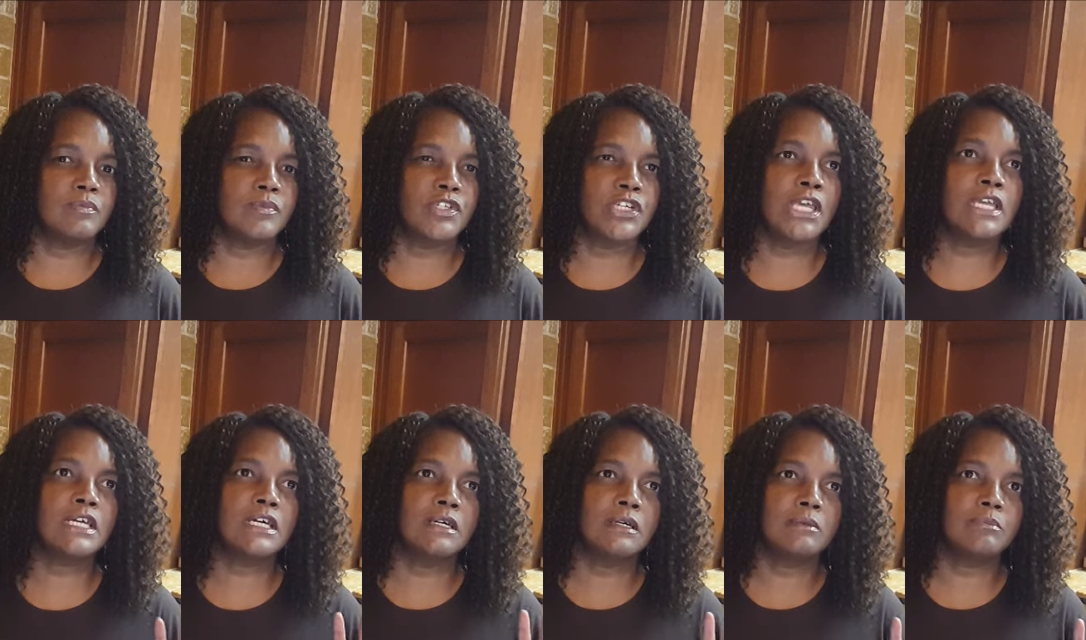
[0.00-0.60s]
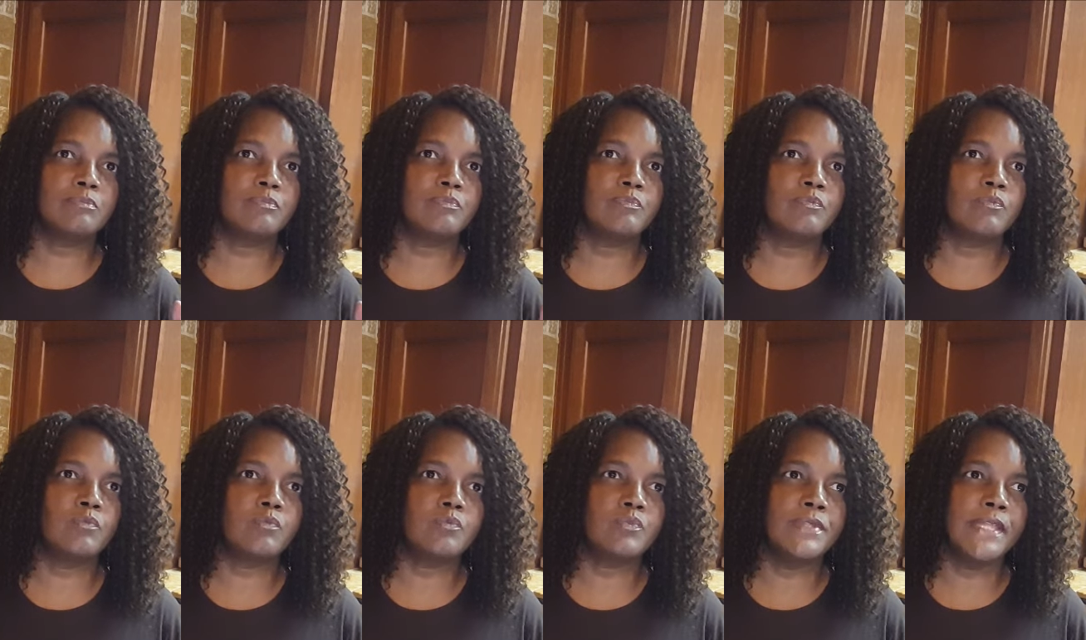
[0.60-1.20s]
Jacob's
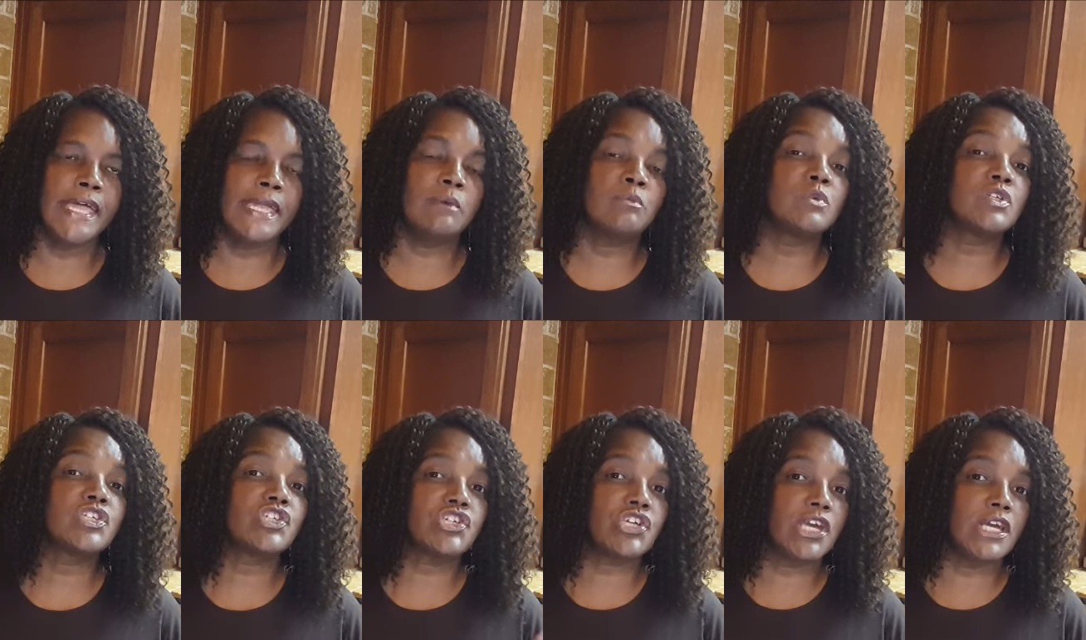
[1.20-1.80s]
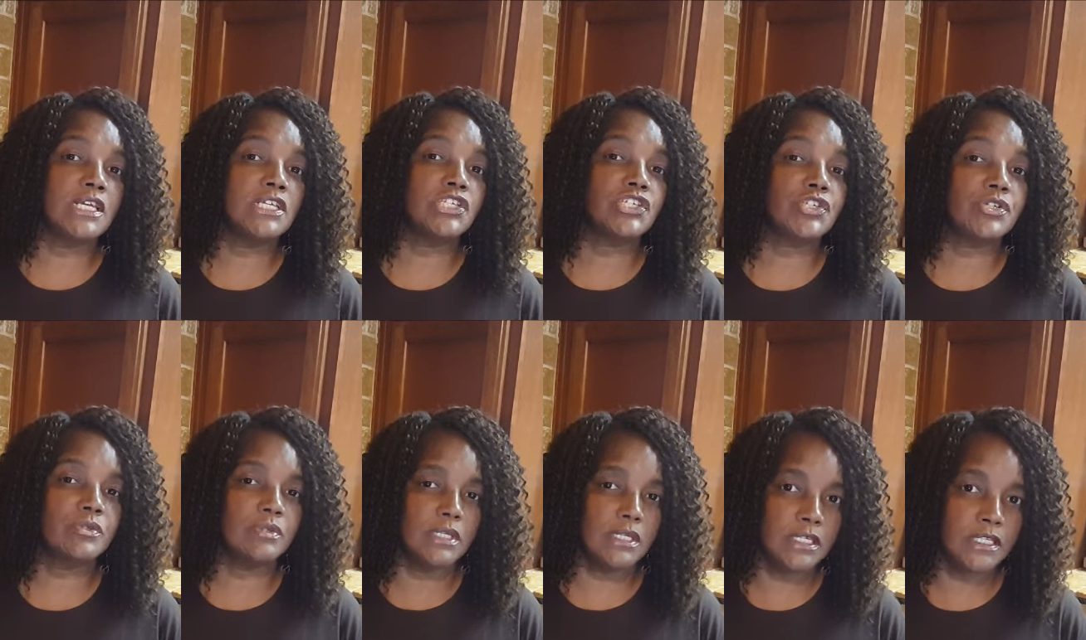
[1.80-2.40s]
name was
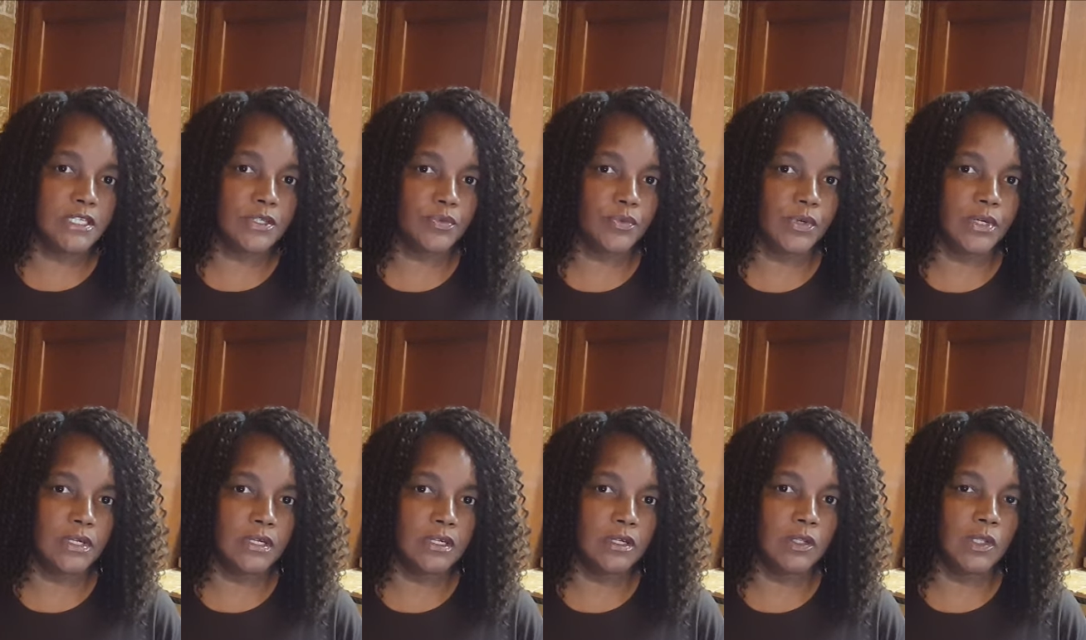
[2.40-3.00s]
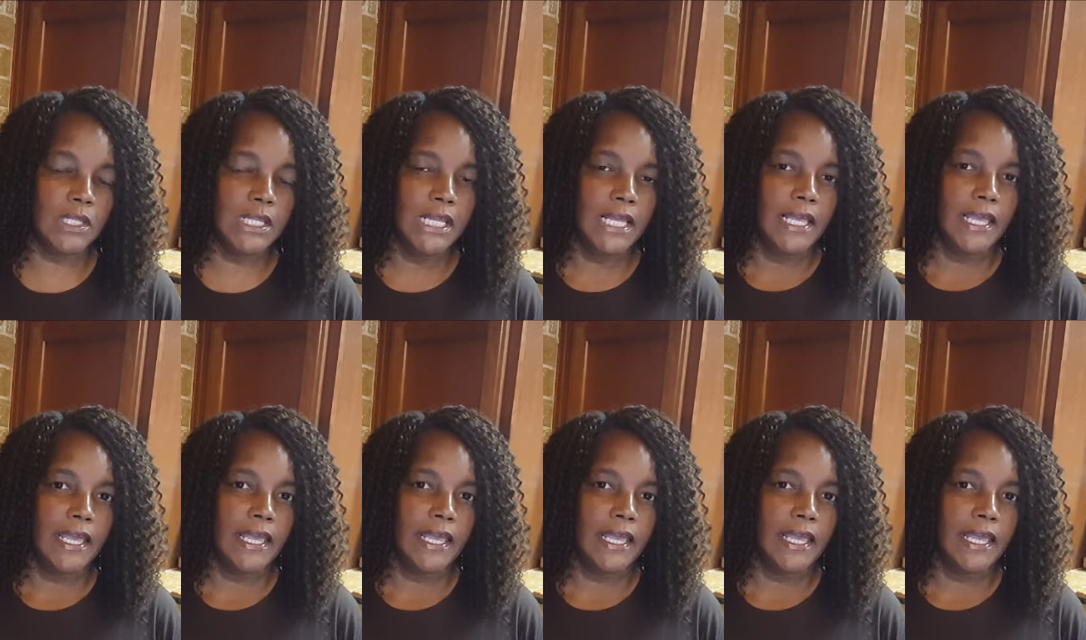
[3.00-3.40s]
changed to Israel.